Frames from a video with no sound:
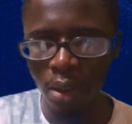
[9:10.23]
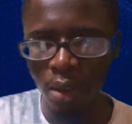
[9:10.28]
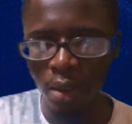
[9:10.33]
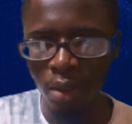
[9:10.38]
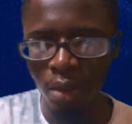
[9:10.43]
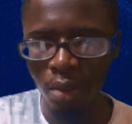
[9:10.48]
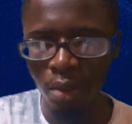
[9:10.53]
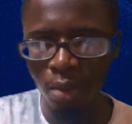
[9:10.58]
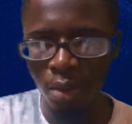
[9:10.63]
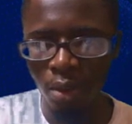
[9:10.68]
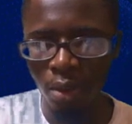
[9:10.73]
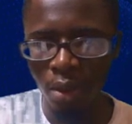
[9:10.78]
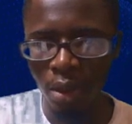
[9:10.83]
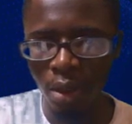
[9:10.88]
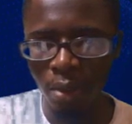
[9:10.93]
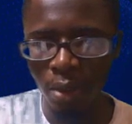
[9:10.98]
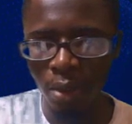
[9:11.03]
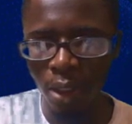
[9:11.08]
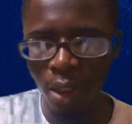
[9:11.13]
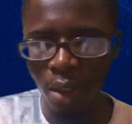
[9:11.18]
is
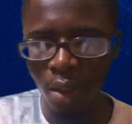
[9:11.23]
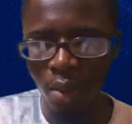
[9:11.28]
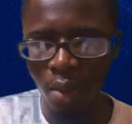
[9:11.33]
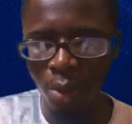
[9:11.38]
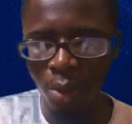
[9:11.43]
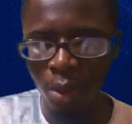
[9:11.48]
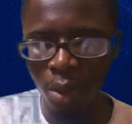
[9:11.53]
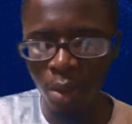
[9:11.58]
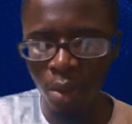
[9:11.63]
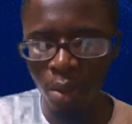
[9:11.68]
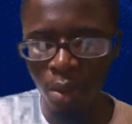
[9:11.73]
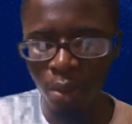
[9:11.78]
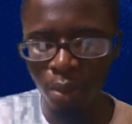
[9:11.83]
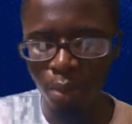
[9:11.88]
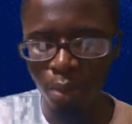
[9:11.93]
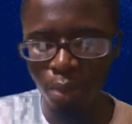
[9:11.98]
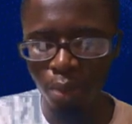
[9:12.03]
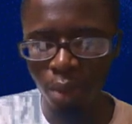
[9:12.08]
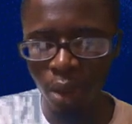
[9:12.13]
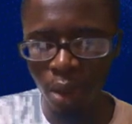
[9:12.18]
supported by option
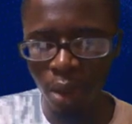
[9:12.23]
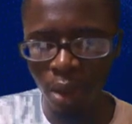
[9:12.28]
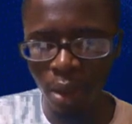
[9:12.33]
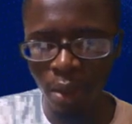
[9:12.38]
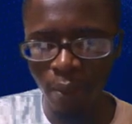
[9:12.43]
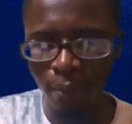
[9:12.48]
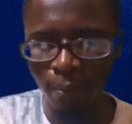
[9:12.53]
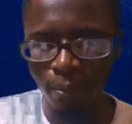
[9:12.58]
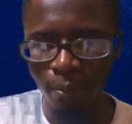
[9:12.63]
B.